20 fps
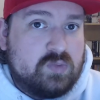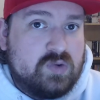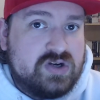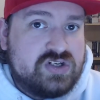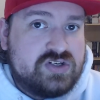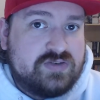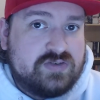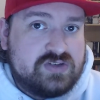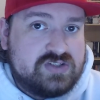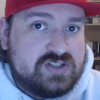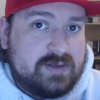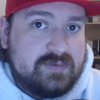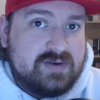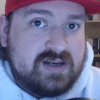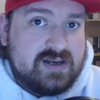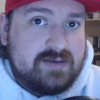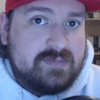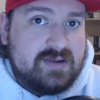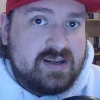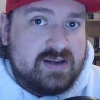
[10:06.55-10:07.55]
wish for
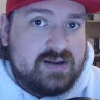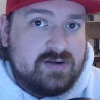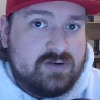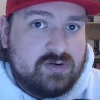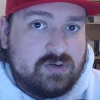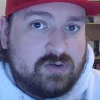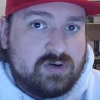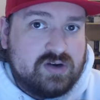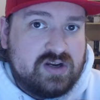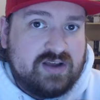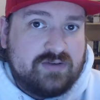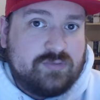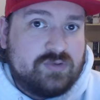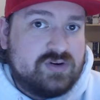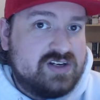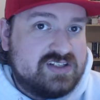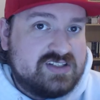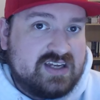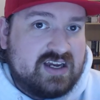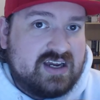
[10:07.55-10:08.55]
summoning me, or do you have
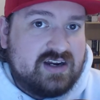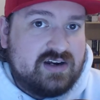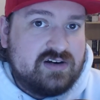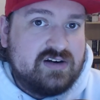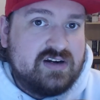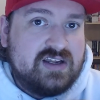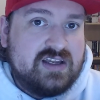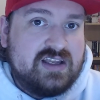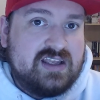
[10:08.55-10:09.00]
one desire?